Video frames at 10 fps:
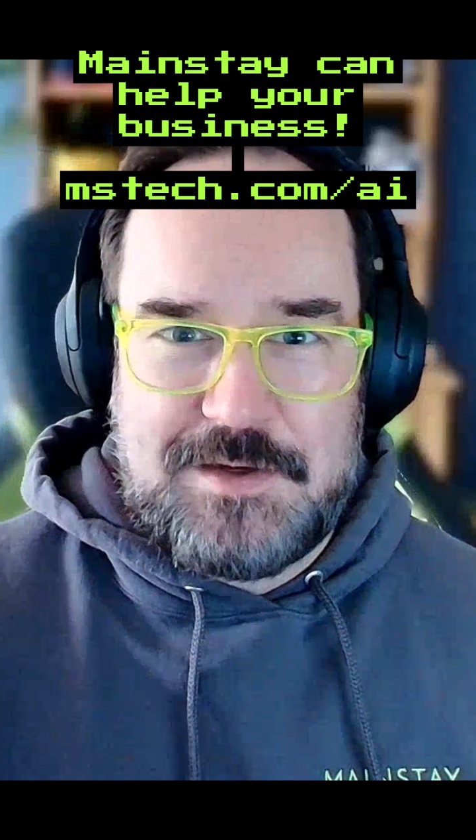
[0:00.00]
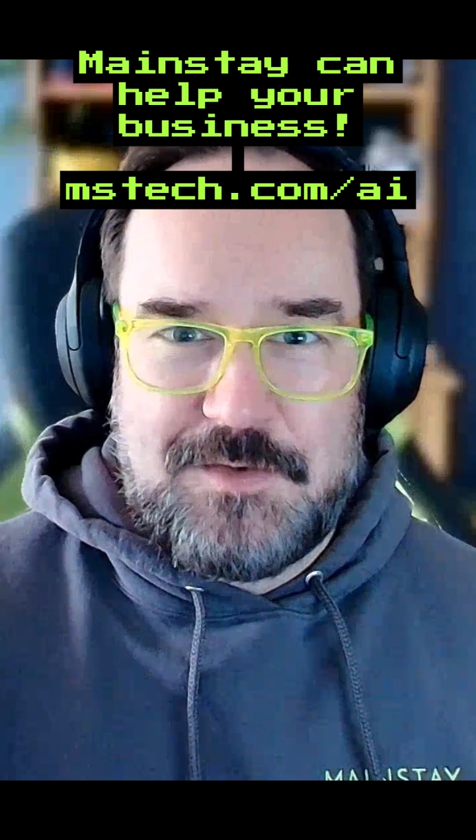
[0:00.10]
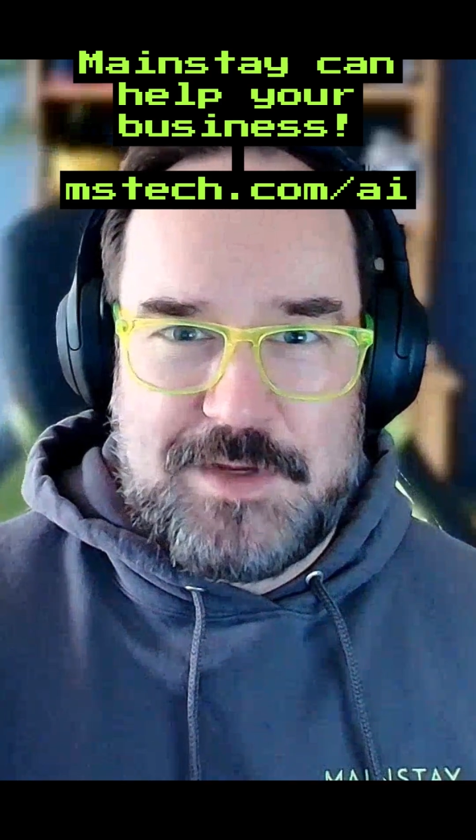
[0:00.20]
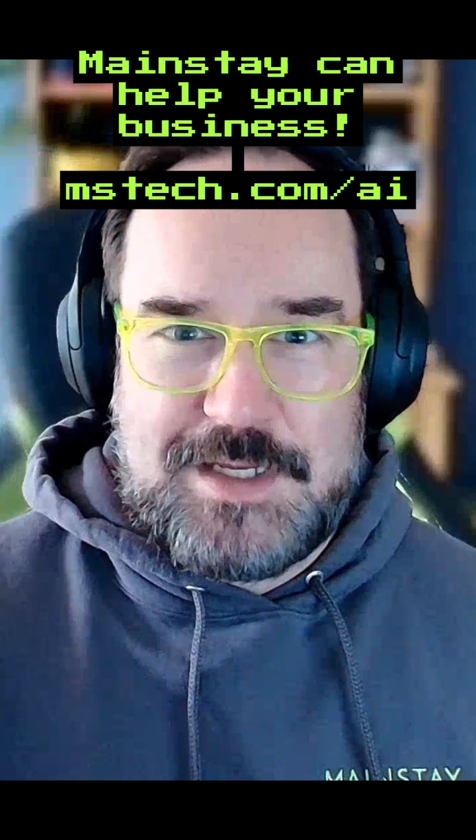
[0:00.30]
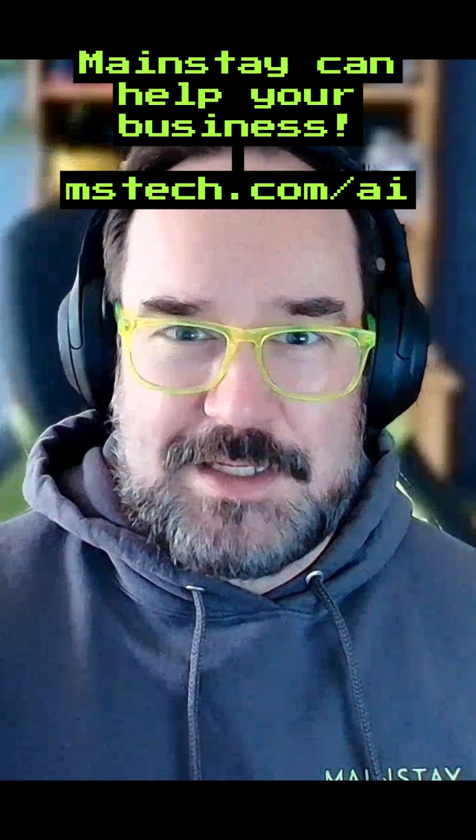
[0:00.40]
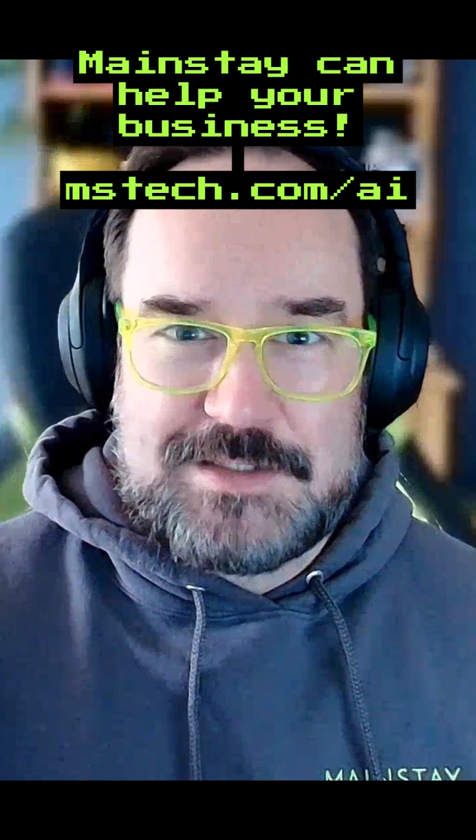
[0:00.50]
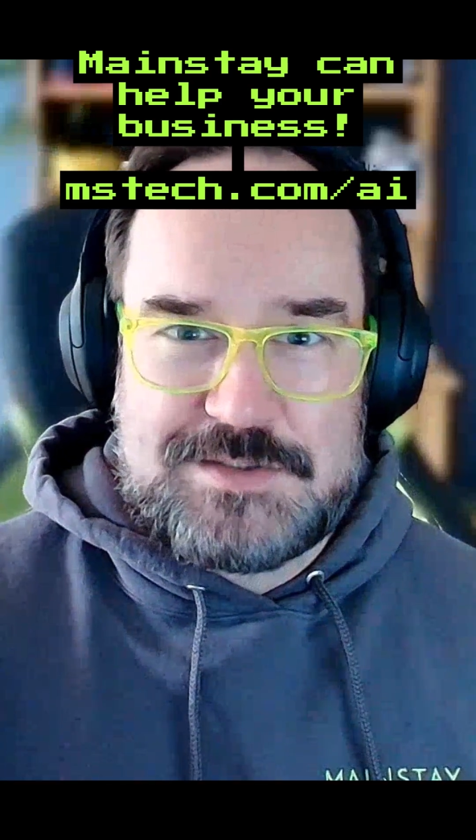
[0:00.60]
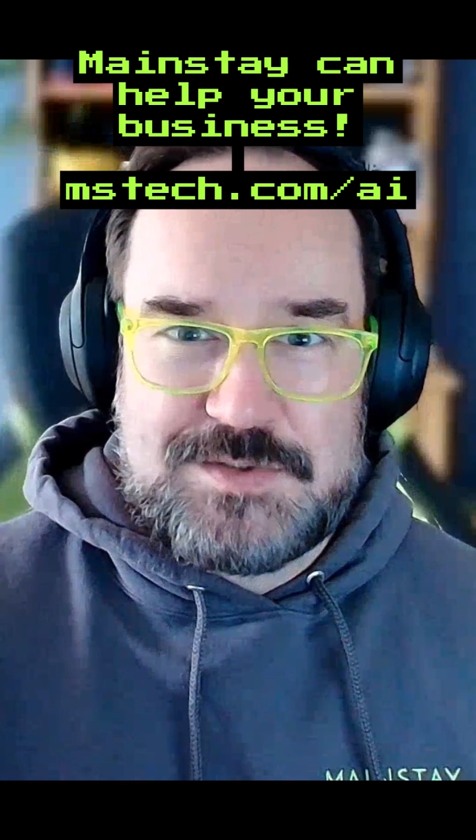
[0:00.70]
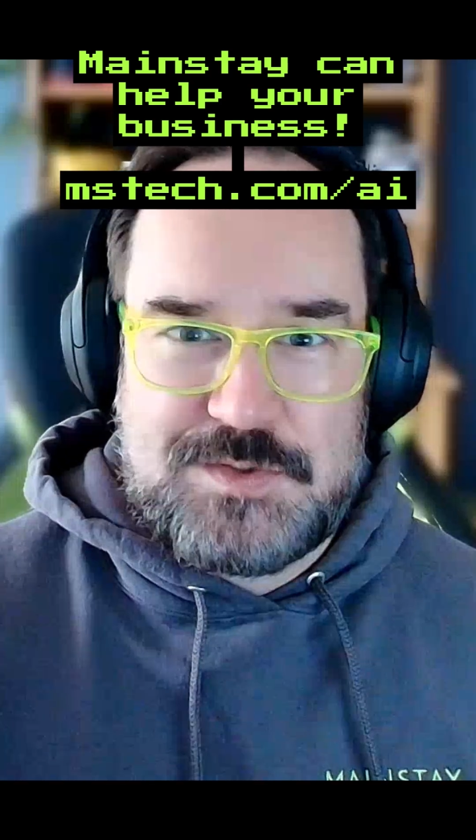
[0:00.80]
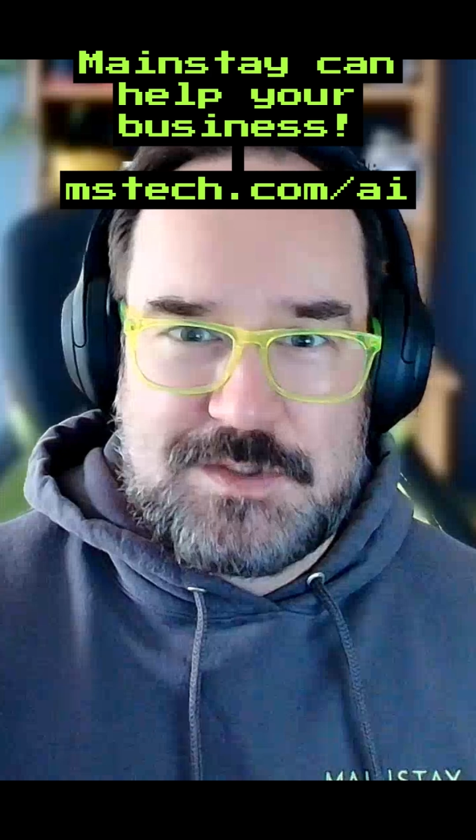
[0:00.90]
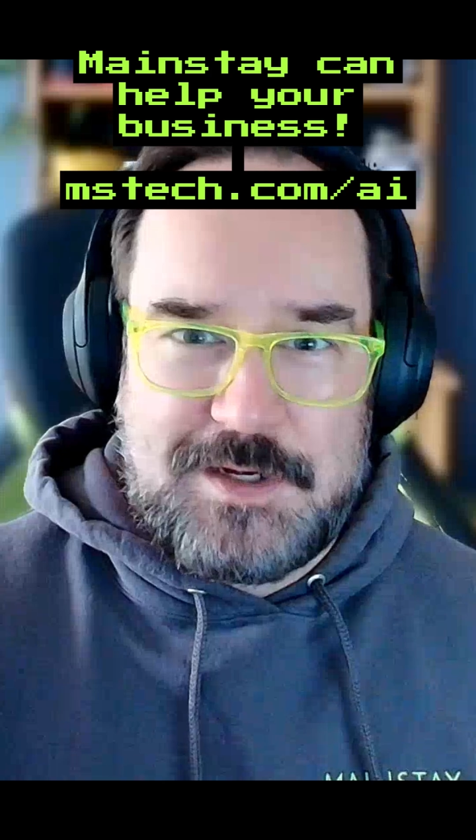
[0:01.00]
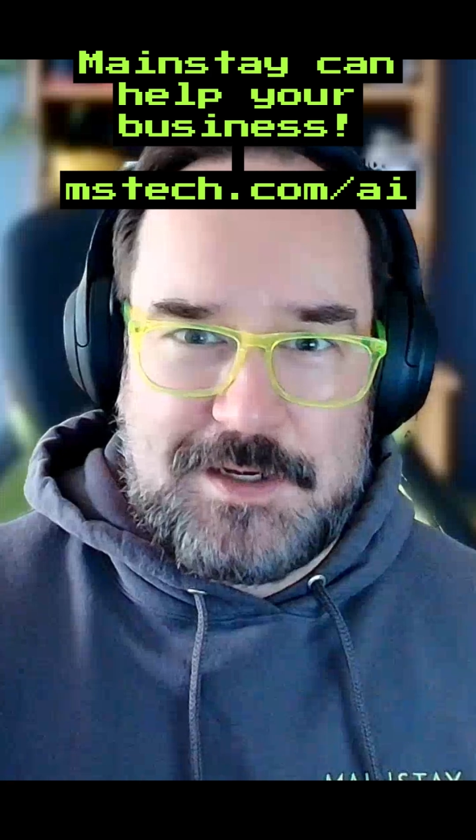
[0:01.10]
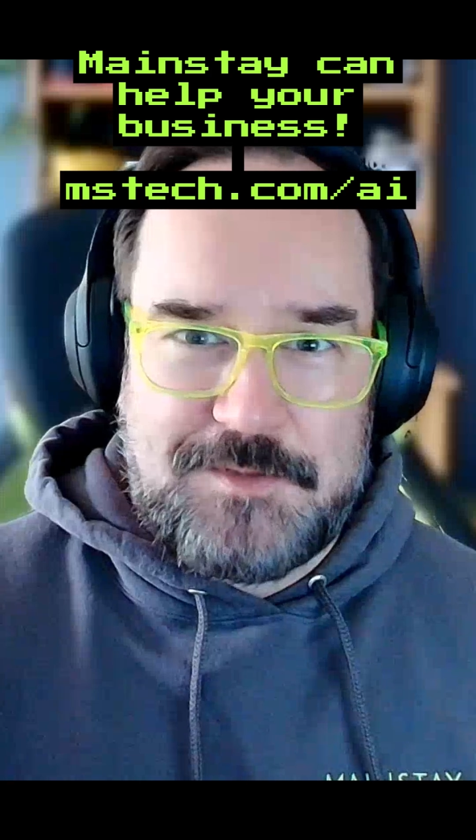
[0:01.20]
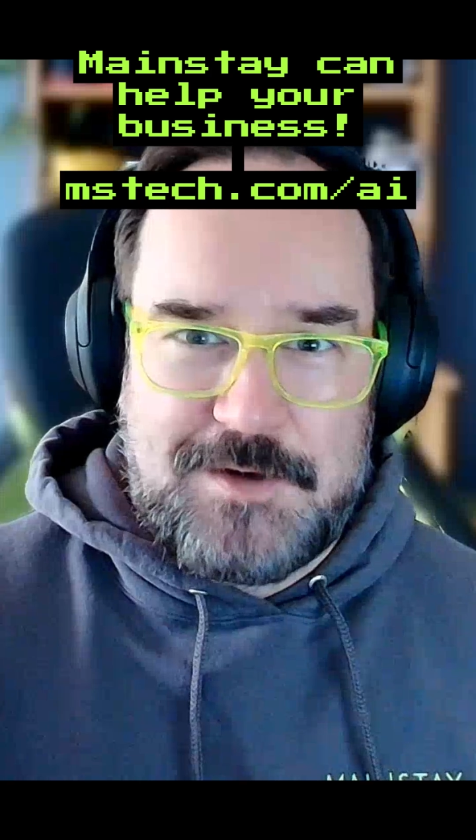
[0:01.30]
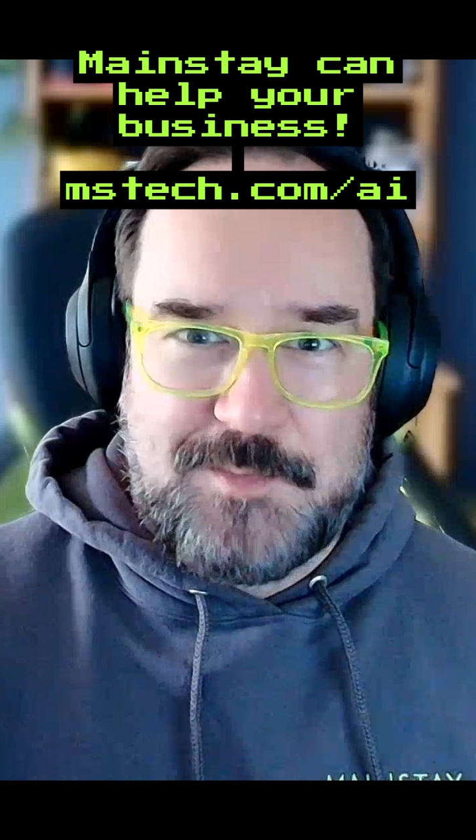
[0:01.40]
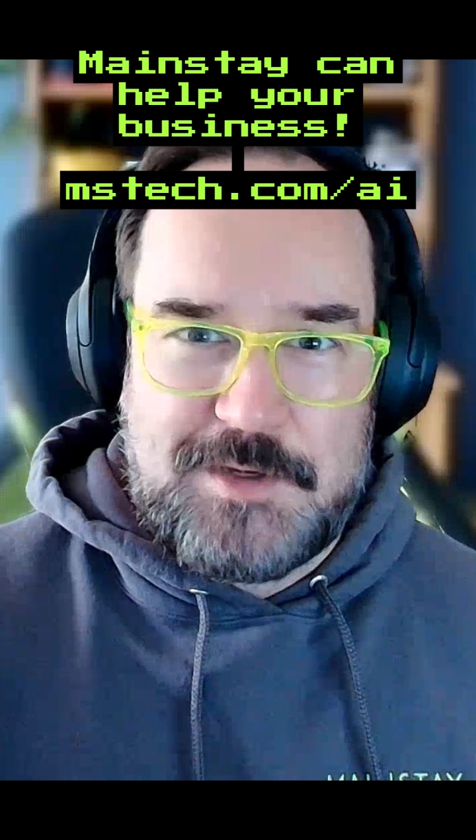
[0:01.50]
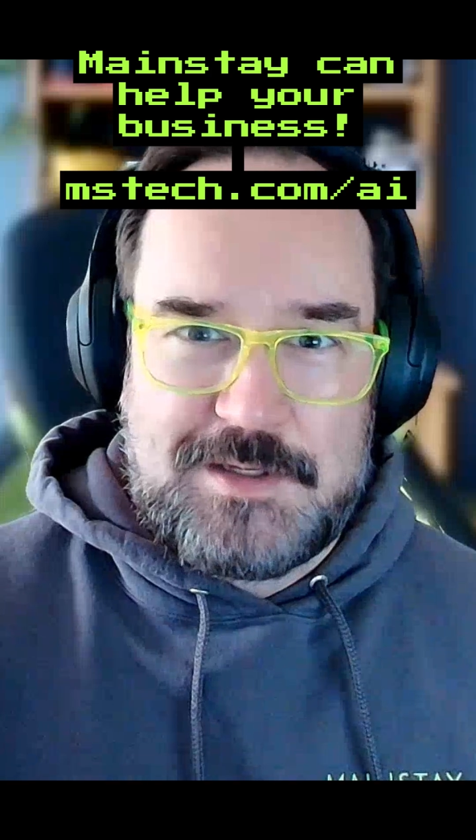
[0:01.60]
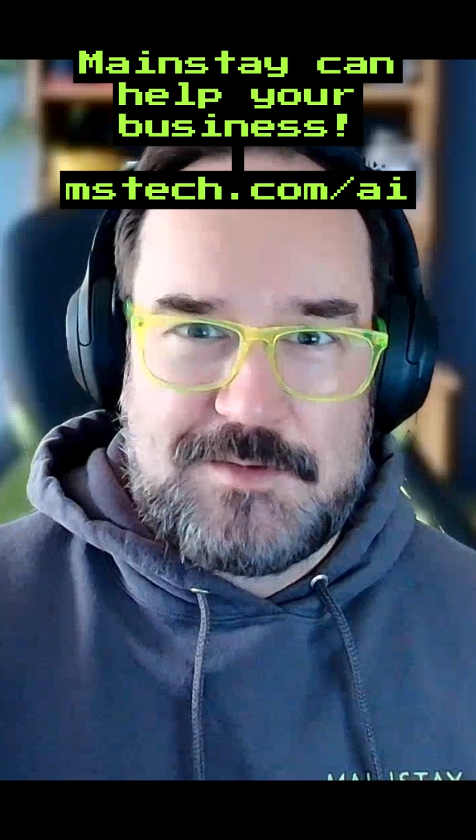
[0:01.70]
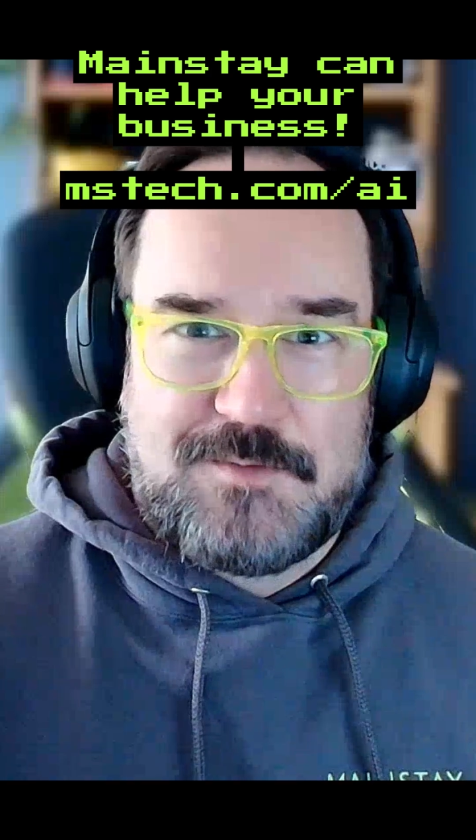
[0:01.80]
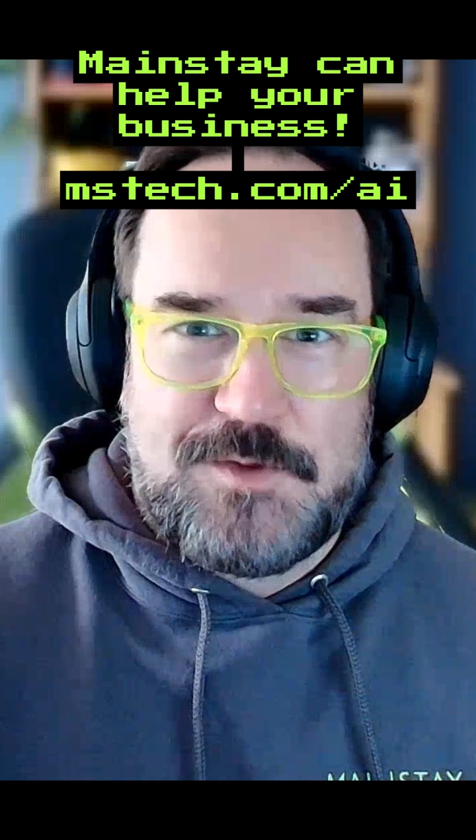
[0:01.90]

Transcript: going into Claude Anthropic